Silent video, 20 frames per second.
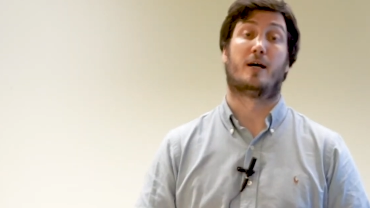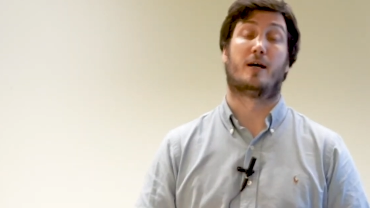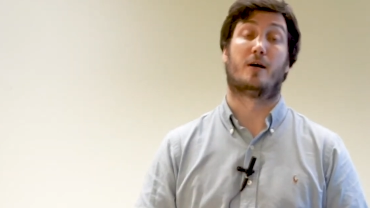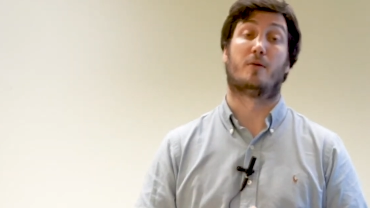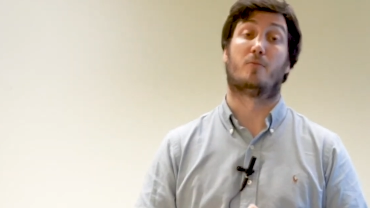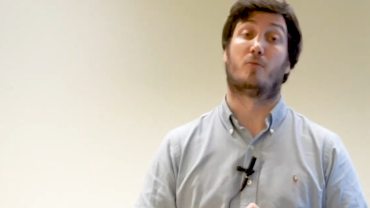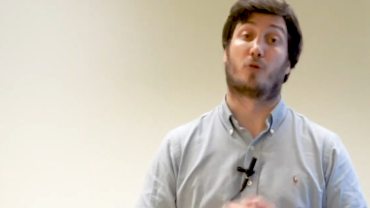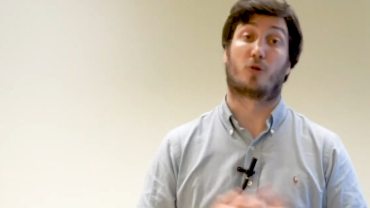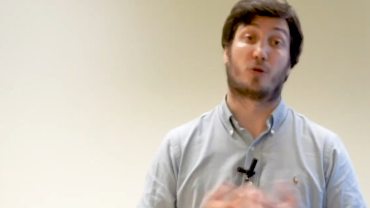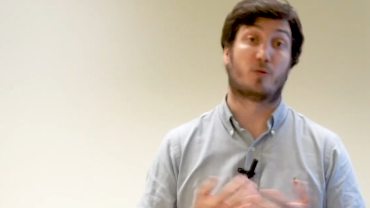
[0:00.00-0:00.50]

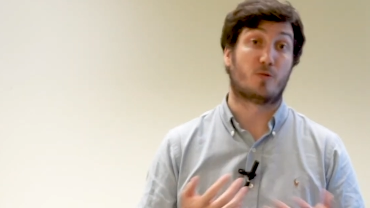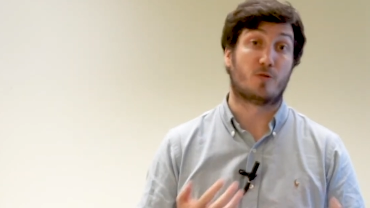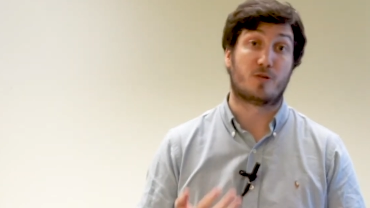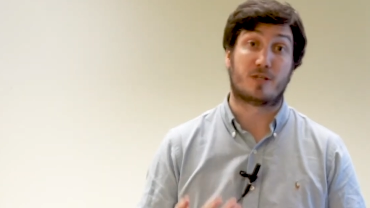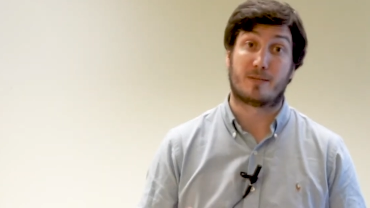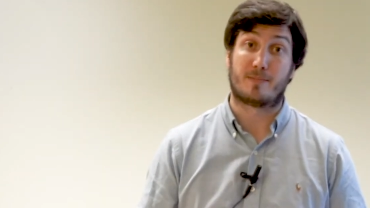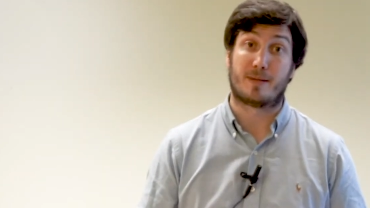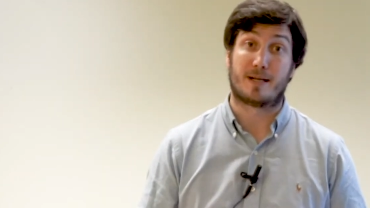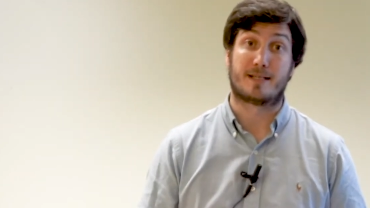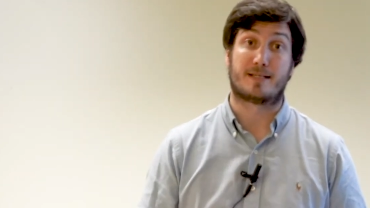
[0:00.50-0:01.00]
more
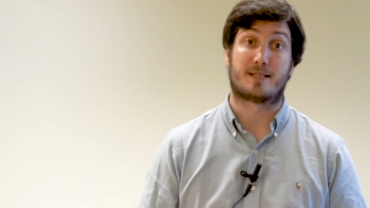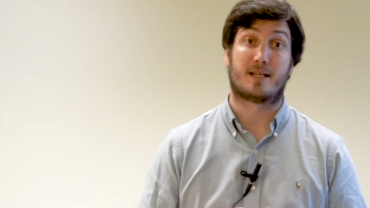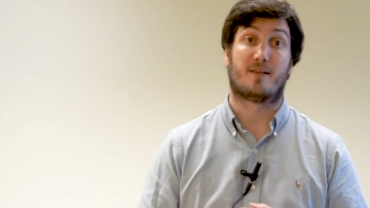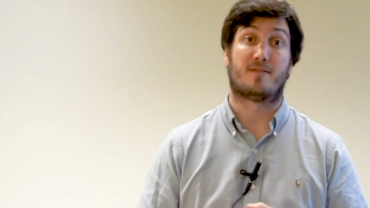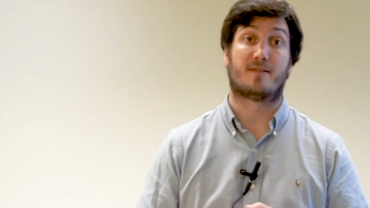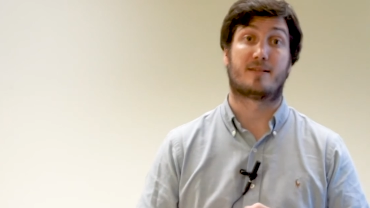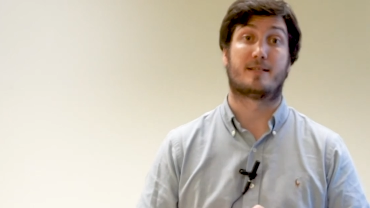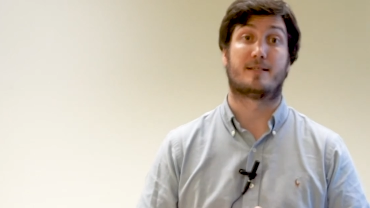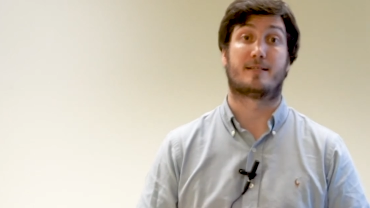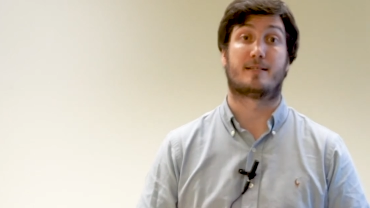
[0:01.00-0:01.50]
community-based
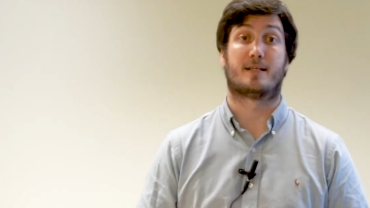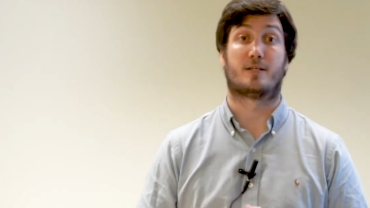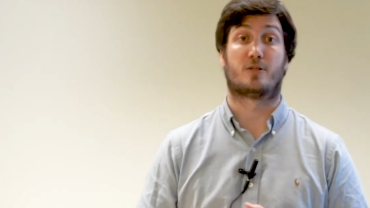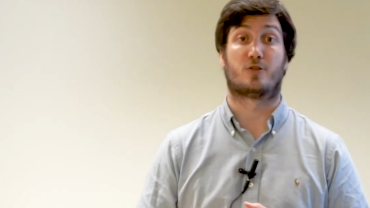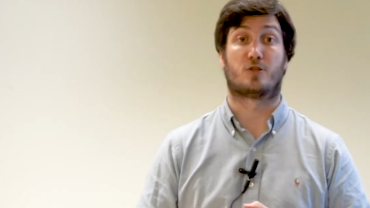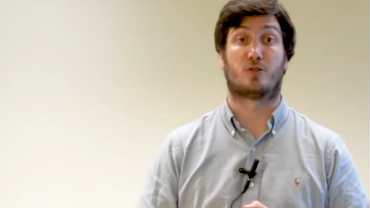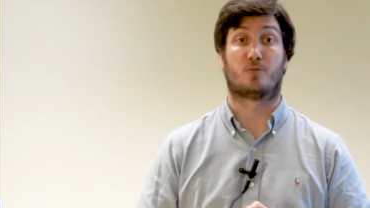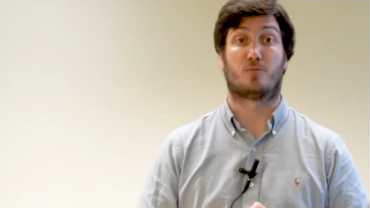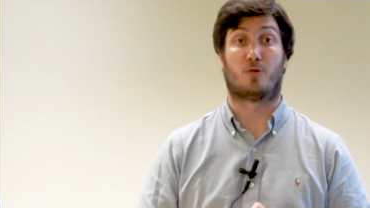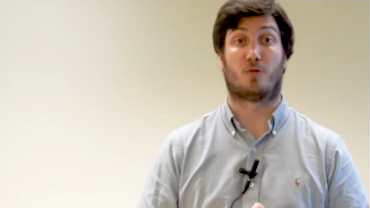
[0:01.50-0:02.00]
services and to
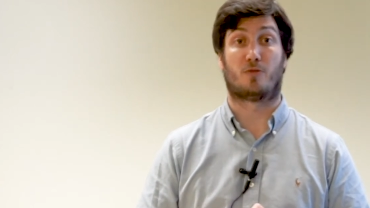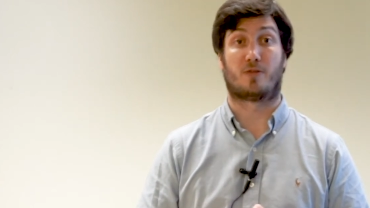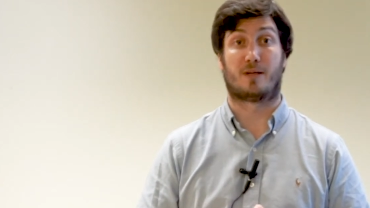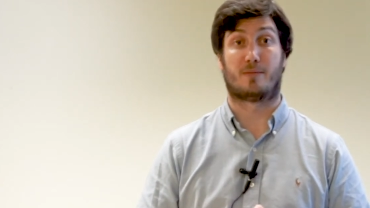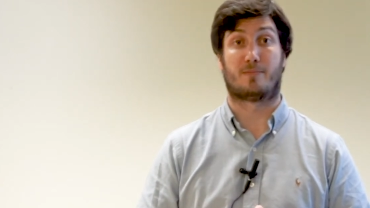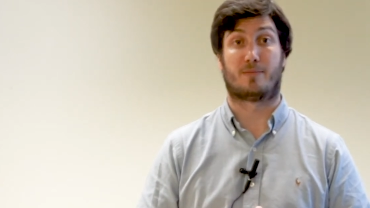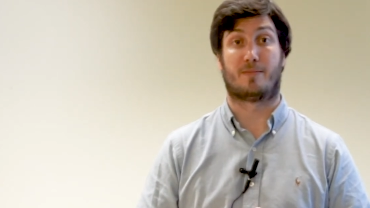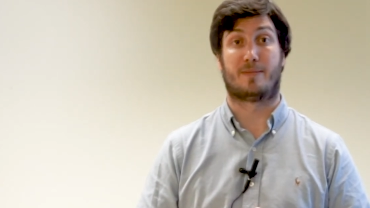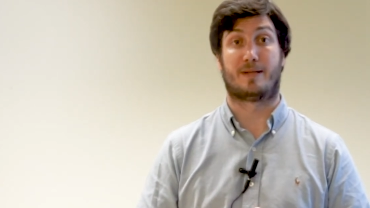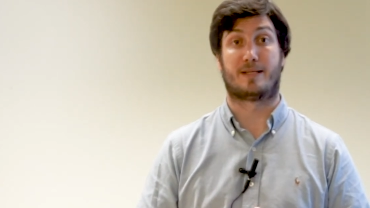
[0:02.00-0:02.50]
support the
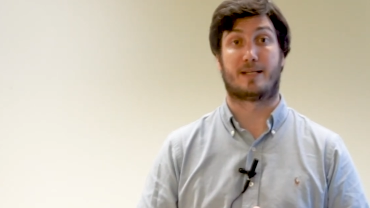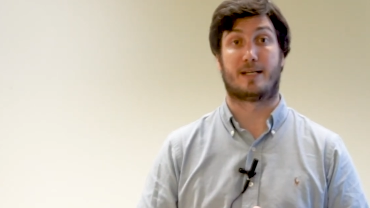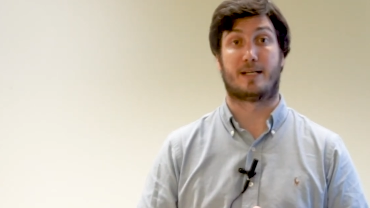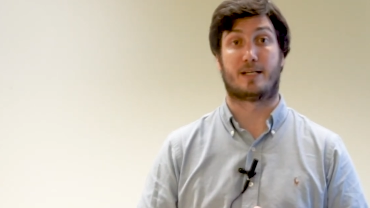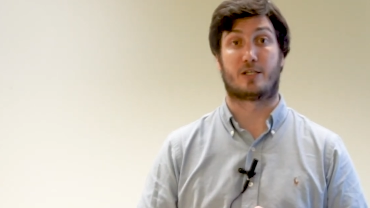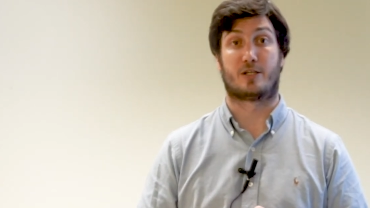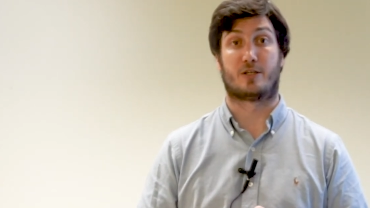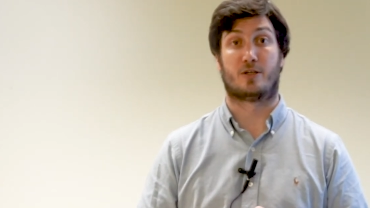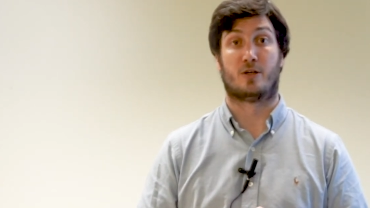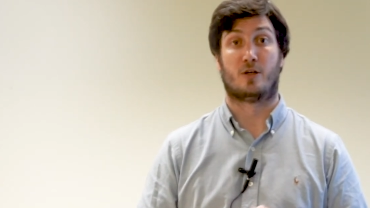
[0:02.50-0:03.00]

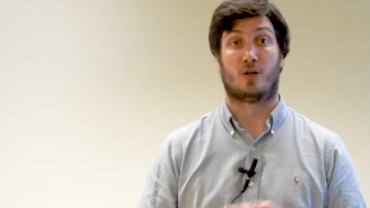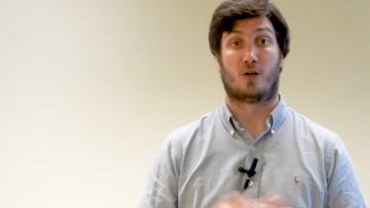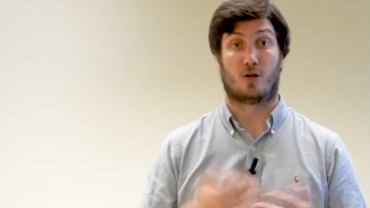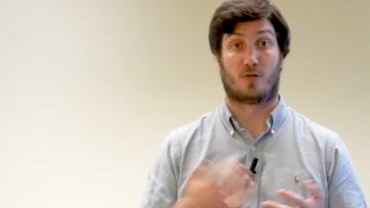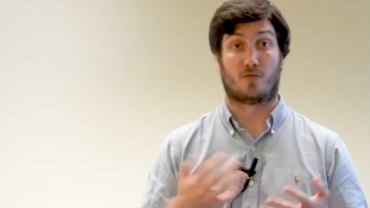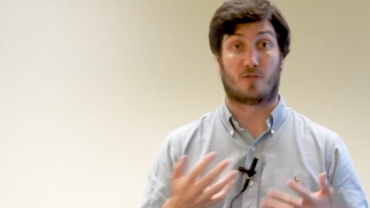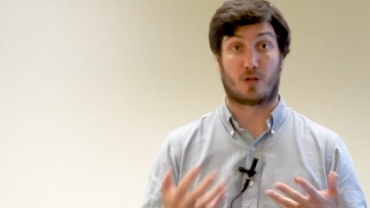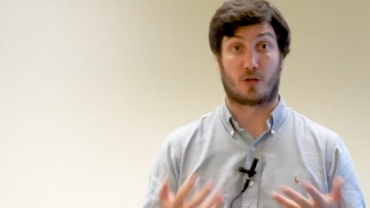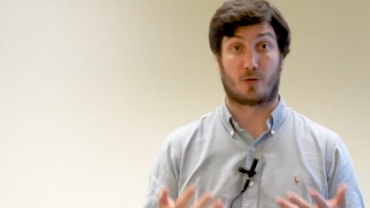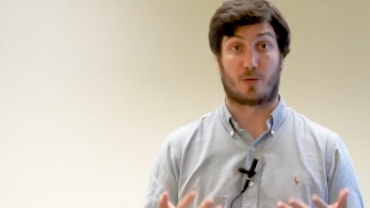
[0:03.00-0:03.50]
implementation
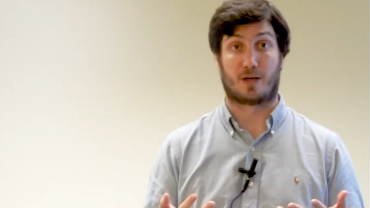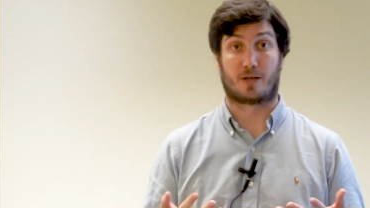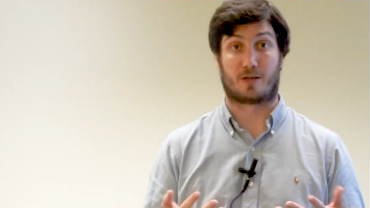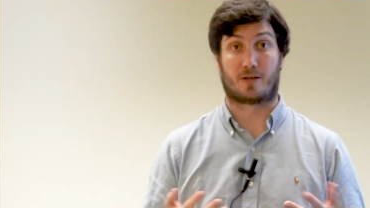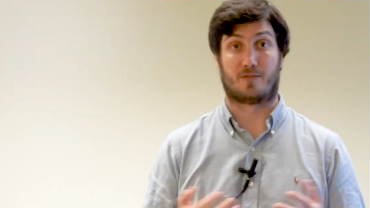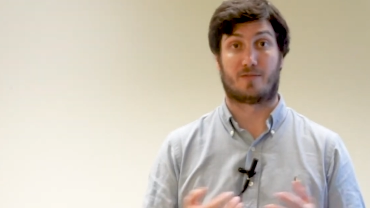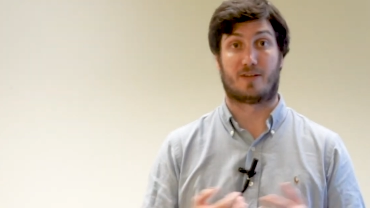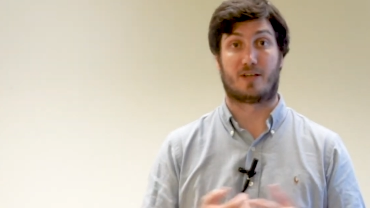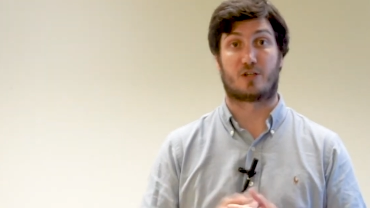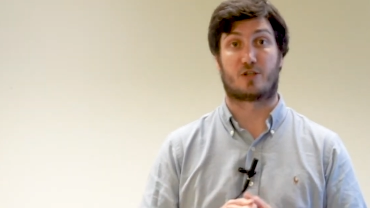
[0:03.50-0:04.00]
of the UN
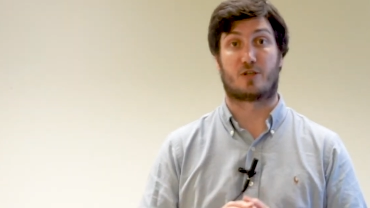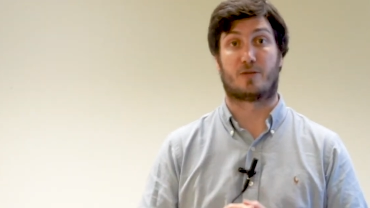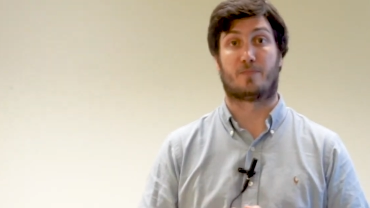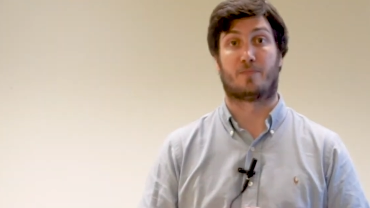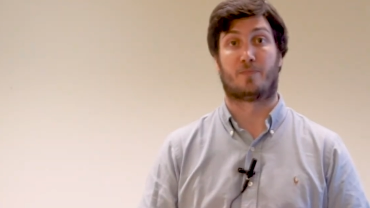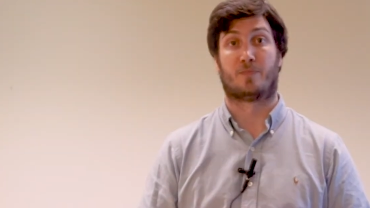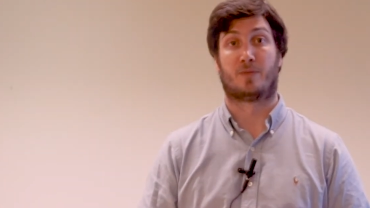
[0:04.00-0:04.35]
Convention.